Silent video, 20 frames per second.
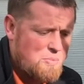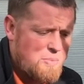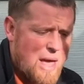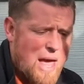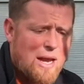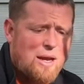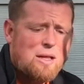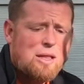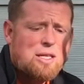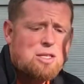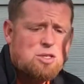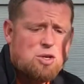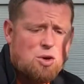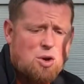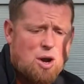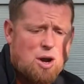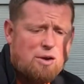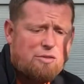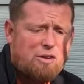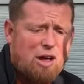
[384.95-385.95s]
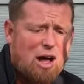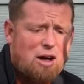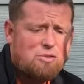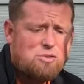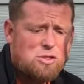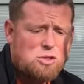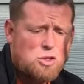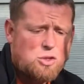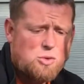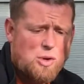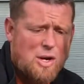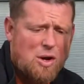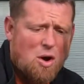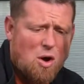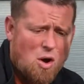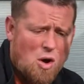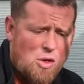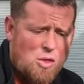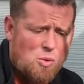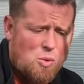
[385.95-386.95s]
manually turn on a valve to drain
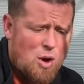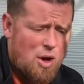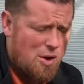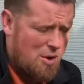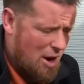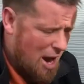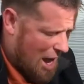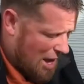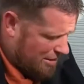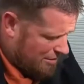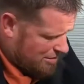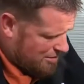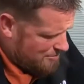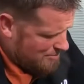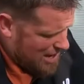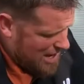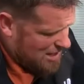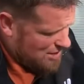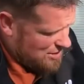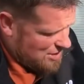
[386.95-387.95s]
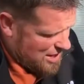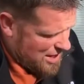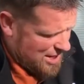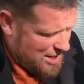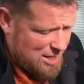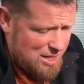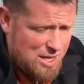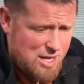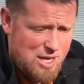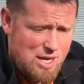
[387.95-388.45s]
all the water out of the main line